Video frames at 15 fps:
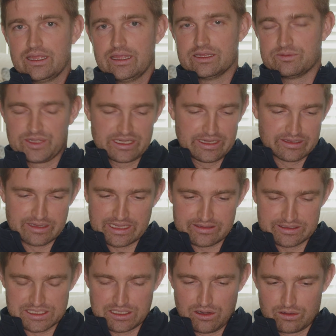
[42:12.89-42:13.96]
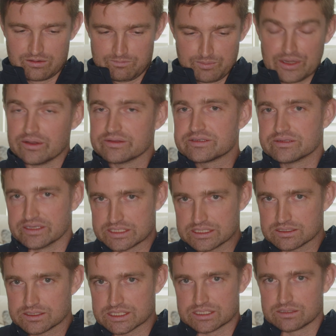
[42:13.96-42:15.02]
it'd be clear like there's a lot of merit to this
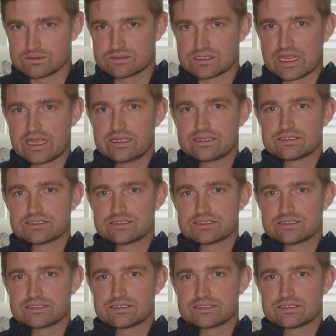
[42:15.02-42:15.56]
still today,